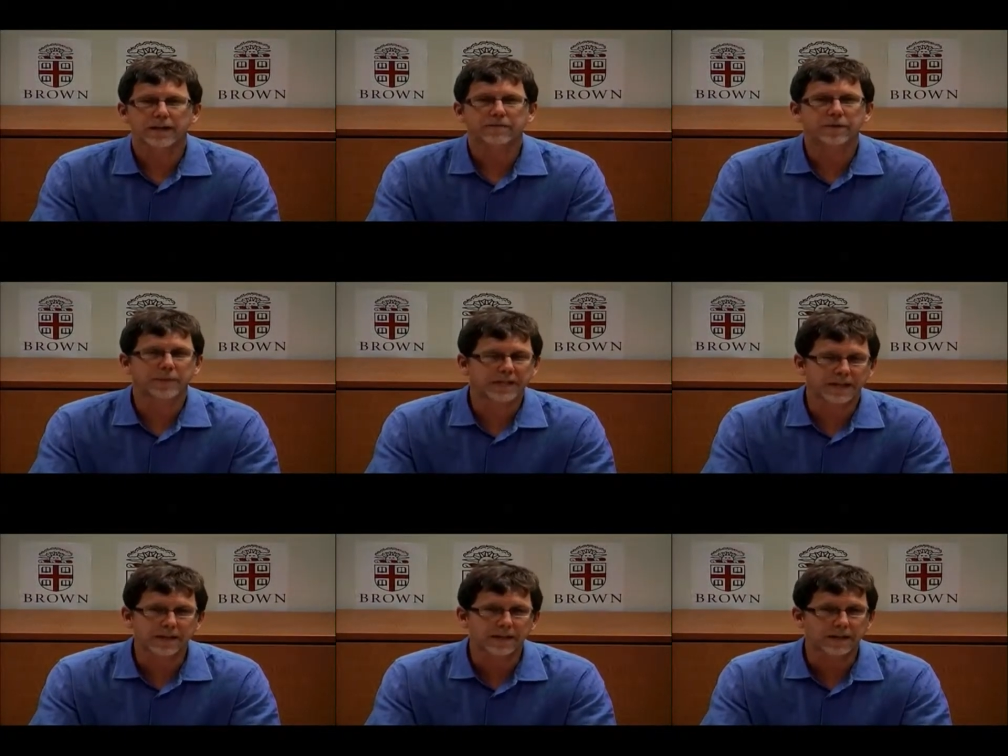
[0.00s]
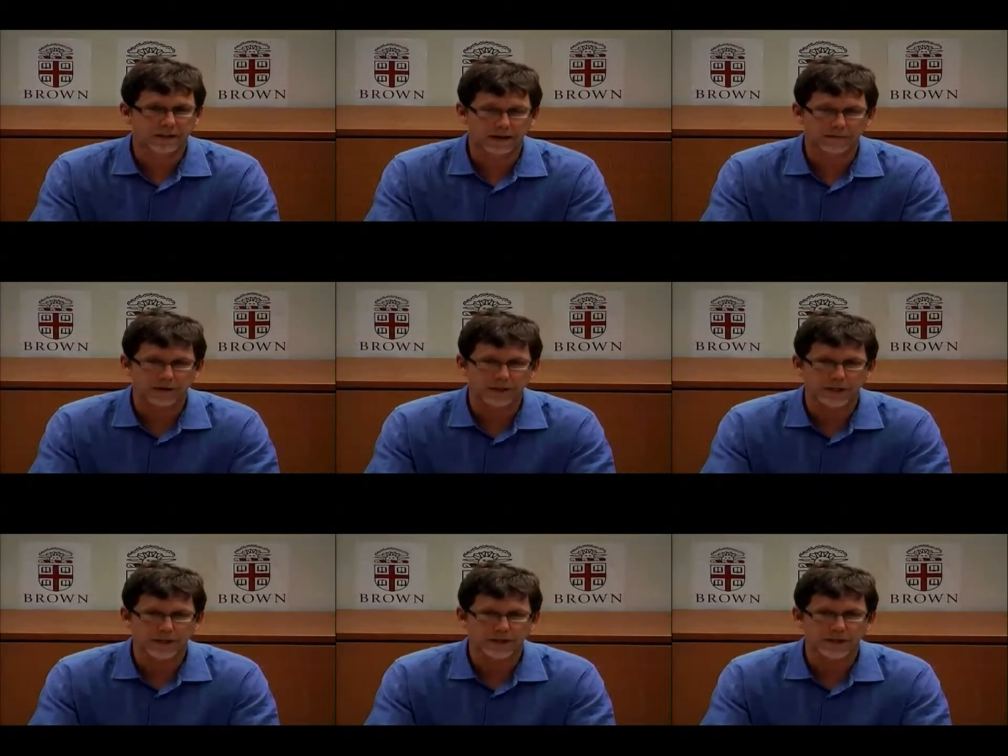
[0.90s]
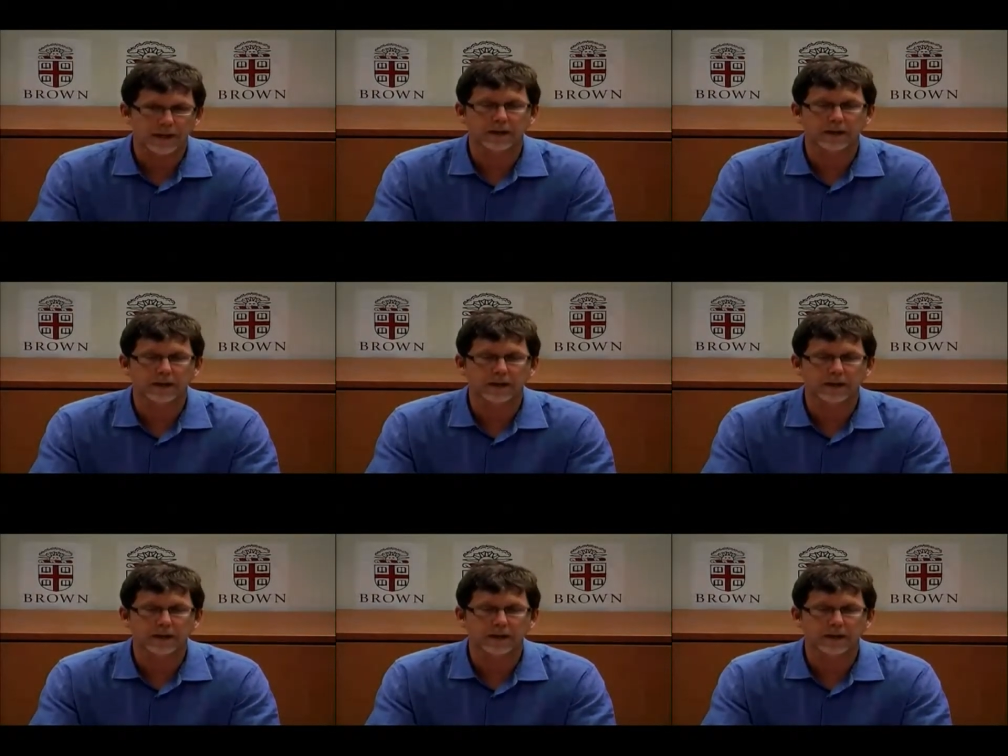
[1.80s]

if you begin a climate change